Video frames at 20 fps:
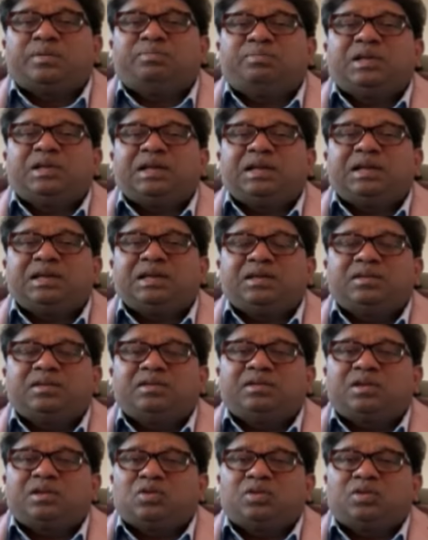the
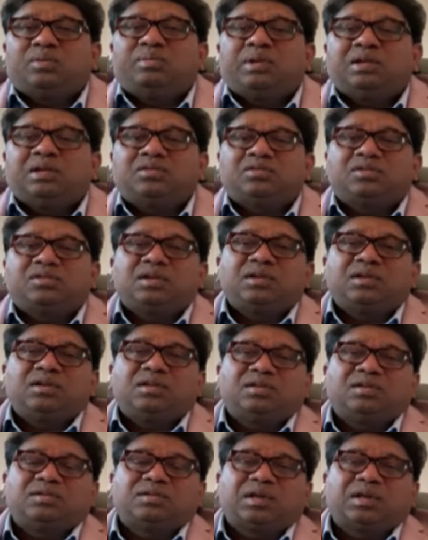bleeding, you know, the
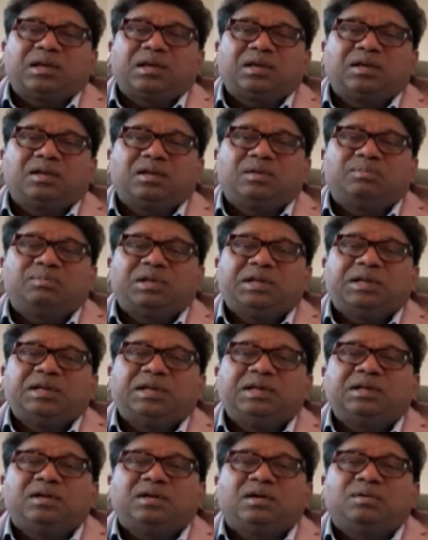menstrual cycle
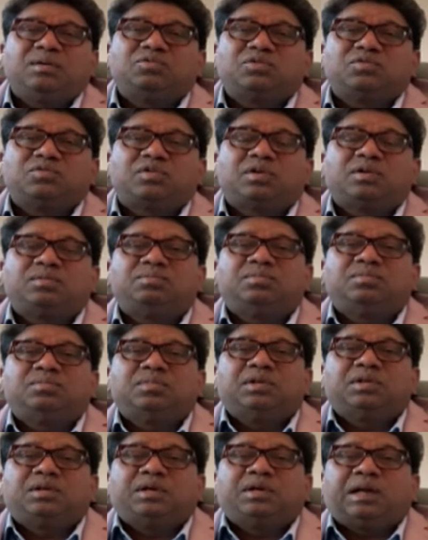bleeding comes from
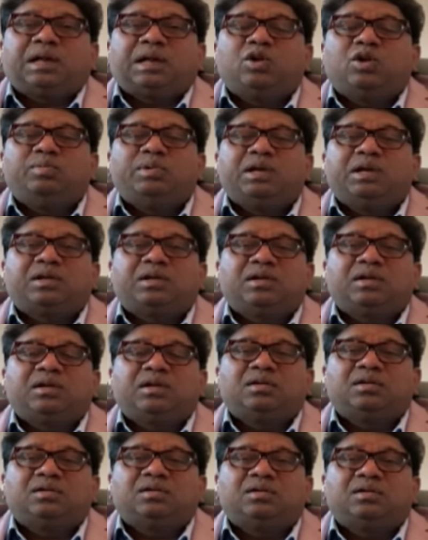endometrial,
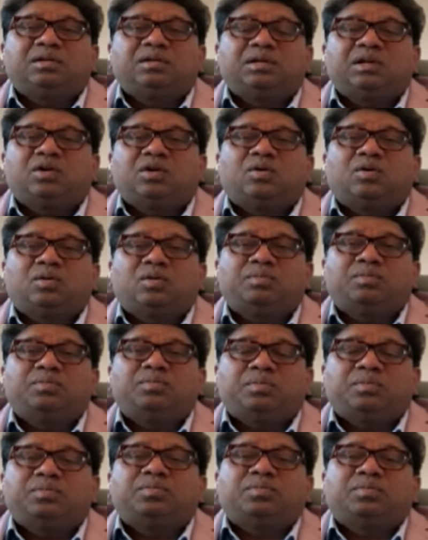you know,
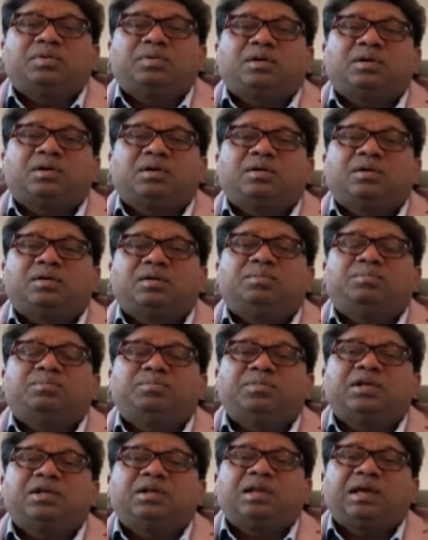
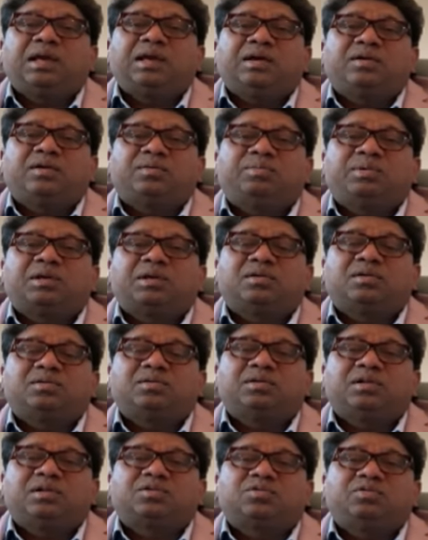the layer,
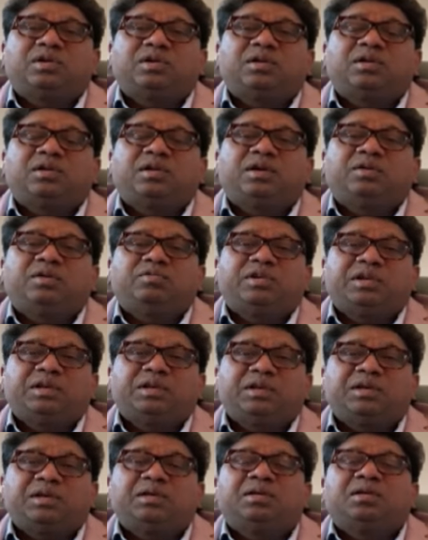because that's where
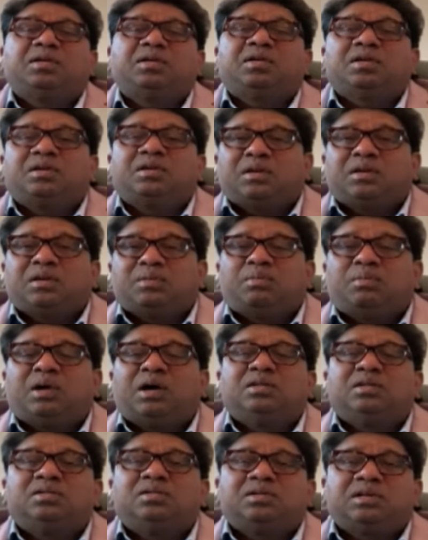every
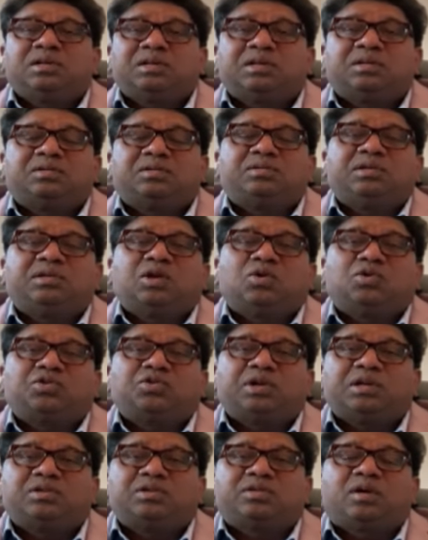month it, you
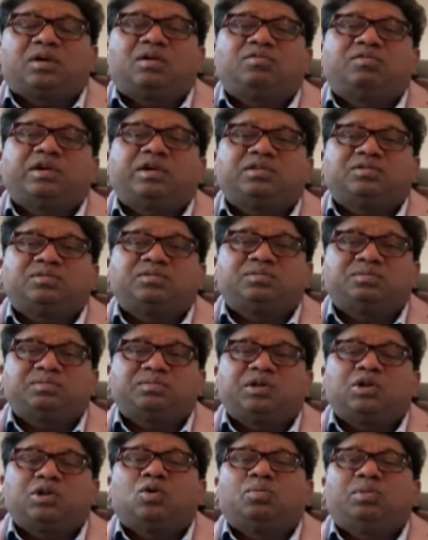know, sheds off as,
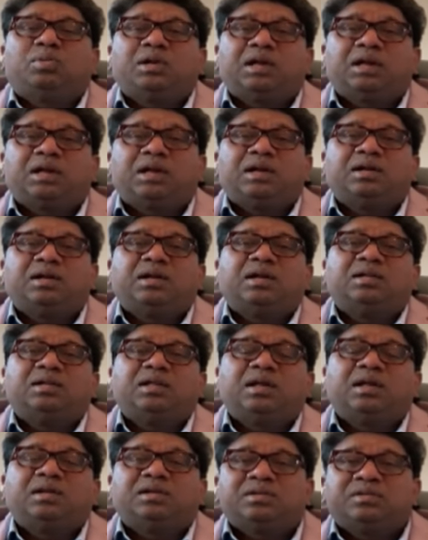you know, blood,
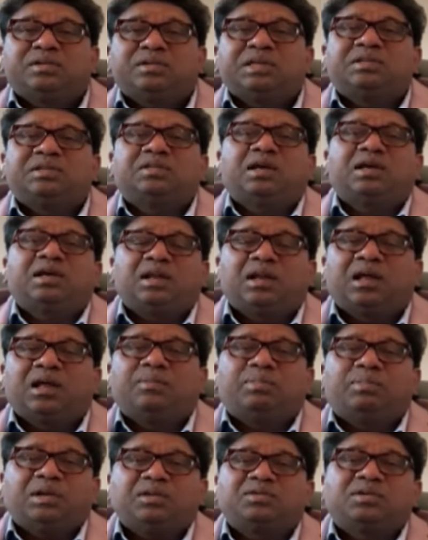and then recycle
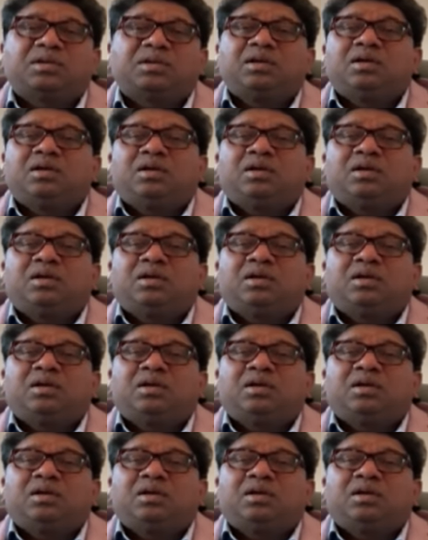happens.